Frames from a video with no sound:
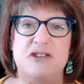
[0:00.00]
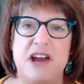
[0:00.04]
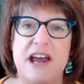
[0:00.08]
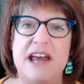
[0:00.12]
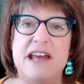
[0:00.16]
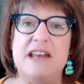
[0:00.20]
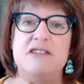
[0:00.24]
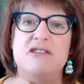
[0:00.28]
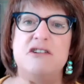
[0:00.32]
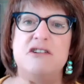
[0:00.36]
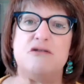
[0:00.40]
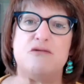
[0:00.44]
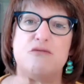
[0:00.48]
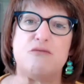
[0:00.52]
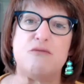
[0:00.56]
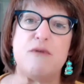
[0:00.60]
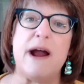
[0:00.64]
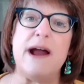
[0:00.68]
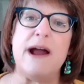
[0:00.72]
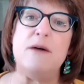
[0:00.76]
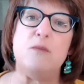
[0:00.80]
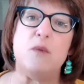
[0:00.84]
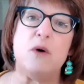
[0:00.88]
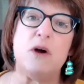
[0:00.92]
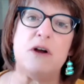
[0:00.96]
changes
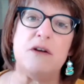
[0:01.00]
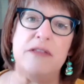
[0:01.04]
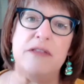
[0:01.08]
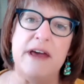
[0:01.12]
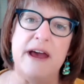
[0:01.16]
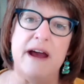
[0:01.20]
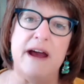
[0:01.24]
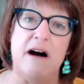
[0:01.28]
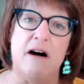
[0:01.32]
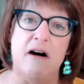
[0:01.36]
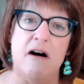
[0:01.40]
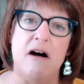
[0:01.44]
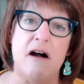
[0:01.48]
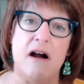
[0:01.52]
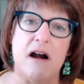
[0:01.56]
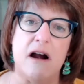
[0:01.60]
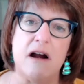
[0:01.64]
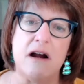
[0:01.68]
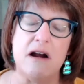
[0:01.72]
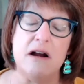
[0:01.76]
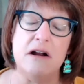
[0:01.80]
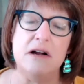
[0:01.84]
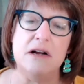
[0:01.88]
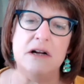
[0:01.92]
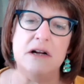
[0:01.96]
right where they
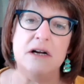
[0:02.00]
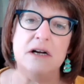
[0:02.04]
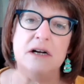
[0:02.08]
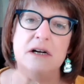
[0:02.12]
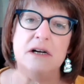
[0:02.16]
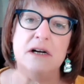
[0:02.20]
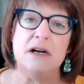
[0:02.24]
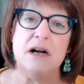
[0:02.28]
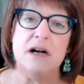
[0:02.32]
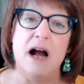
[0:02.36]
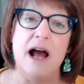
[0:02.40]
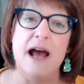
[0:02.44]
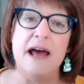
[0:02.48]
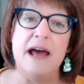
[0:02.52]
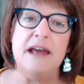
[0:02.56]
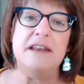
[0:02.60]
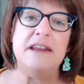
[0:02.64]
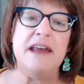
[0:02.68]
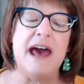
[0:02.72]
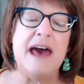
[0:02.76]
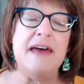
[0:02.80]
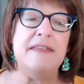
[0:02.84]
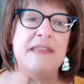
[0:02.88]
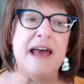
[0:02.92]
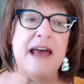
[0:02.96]
are.
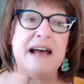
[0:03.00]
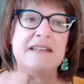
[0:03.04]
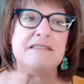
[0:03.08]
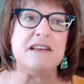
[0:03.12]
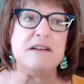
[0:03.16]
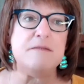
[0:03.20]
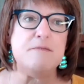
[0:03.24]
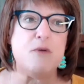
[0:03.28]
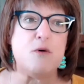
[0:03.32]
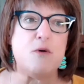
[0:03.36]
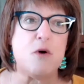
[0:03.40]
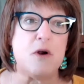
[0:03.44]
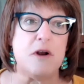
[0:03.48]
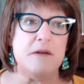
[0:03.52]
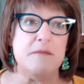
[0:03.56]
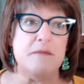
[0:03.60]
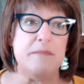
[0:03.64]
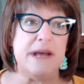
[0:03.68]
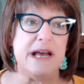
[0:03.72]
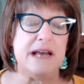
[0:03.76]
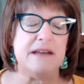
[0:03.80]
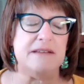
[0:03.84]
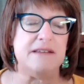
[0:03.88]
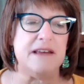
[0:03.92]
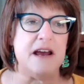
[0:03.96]
And that's important
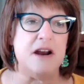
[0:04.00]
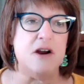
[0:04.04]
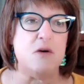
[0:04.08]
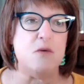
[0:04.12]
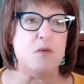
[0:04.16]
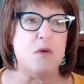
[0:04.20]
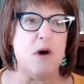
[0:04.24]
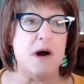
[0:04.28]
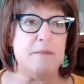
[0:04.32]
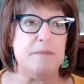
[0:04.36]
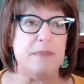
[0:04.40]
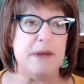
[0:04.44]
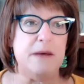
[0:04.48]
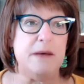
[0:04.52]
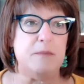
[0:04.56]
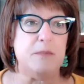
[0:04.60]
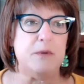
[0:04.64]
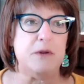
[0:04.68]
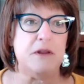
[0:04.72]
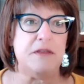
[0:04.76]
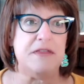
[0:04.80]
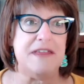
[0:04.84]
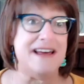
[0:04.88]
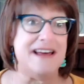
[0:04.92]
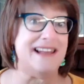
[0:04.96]
because I don't want
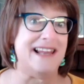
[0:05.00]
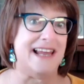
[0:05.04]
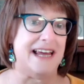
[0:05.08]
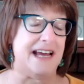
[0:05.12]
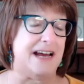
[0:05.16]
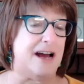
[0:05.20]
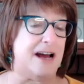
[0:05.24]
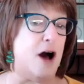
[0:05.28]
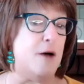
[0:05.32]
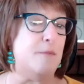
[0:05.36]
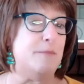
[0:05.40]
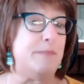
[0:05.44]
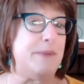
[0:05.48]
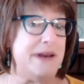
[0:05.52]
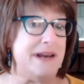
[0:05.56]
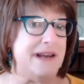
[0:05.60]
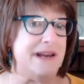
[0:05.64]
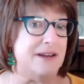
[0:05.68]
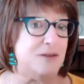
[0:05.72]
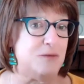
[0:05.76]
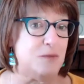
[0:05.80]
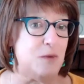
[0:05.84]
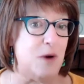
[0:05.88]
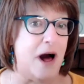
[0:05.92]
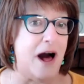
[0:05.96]
people to think like
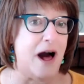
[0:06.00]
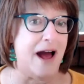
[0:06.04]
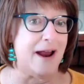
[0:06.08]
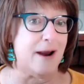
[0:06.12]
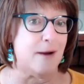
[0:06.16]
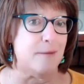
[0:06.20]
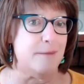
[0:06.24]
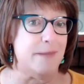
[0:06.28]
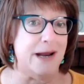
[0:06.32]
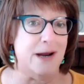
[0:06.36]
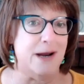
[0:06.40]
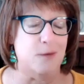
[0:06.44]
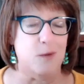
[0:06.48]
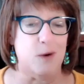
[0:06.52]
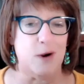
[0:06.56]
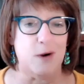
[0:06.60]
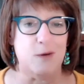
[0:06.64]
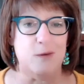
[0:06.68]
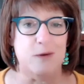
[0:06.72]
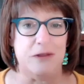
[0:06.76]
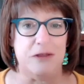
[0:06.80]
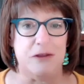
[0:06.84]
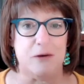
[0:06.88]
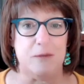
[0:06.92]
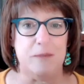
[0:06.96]
companies will hire me to work
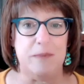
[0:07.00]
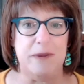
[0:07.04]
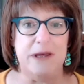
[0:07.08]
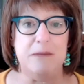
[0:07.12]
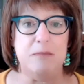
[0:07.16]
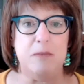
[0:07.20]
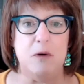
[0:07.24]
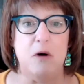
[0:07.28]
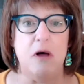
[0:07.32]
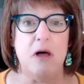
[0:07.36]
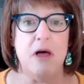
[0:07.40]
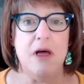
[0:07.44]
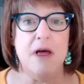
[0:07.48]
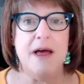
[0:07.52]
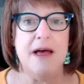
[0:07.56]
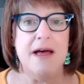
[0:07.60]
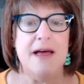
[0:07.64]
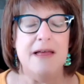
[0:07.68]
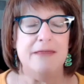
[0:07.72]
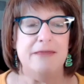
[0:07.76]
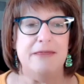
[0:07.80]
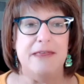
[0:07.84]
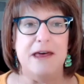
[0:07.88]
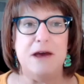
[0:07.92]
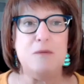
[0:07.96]
with their people.
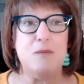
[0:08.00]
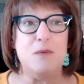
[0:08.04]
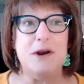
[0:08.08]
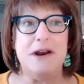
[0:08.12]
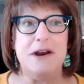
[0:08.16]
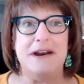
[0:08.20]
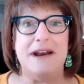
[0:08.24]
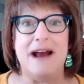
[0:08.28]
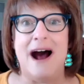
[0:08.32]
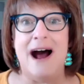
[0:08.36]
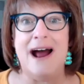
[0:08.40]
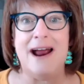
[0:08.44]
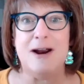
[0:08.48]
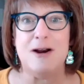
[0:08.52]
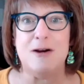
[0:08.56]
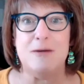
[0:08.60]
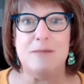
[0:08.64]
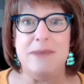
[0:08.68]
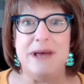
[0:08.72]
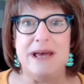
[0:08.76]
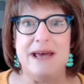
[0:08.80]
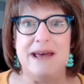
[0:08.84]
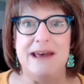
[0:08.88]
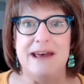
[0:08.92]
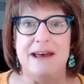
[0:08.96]
They wouldn't hire
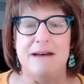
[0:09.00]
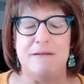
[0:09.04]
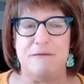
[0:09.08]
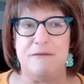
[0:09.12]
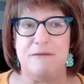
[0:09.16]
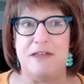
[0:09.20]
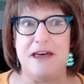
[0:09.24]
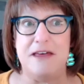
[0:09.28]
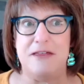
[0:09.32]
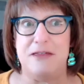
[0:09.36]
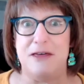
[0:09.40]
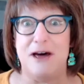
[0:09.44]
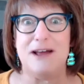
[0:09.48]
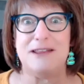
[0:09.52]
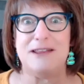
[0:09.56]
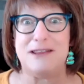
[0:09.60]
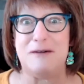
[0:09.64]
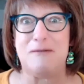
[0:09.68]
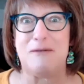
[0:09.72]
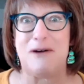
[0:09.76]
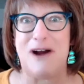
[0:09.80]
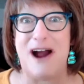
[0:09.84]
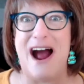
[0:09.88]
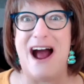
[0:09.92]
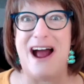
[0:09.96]
me if they thought
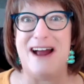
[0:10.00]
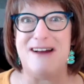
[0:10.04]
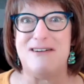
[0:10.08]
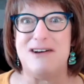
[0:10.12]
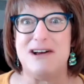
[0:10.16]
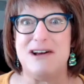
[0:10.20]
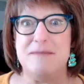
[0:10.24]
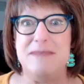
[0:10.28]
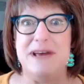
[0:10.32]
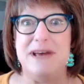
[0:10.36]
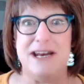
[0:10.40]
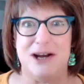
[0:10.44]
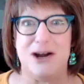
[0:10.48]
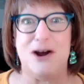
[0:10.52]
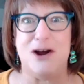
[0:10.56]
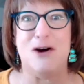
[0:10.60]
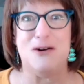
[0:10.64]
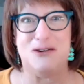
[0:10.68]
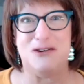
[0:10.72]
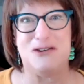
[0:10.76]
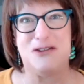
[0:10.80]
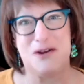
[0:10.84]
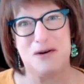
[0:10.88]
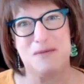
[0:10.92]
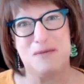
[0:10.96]
they were hiring me to
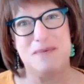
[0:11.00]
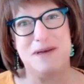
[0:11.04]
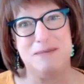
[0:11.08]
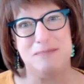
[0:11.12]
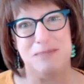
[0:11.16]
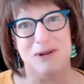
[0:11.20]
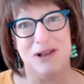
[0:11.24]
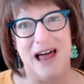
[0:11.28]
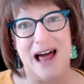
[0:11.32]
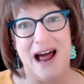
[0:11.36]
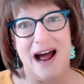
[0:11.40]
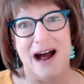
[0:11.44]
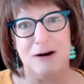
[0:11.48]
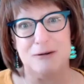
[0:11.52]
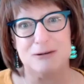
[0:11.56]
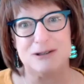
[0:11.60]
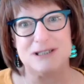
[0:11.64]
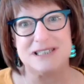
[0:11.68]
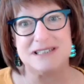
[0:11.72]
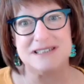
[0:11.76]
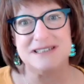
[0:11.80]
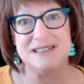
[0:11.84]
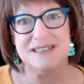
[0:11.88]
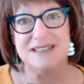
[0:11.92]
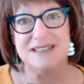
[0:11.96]
coach their people out.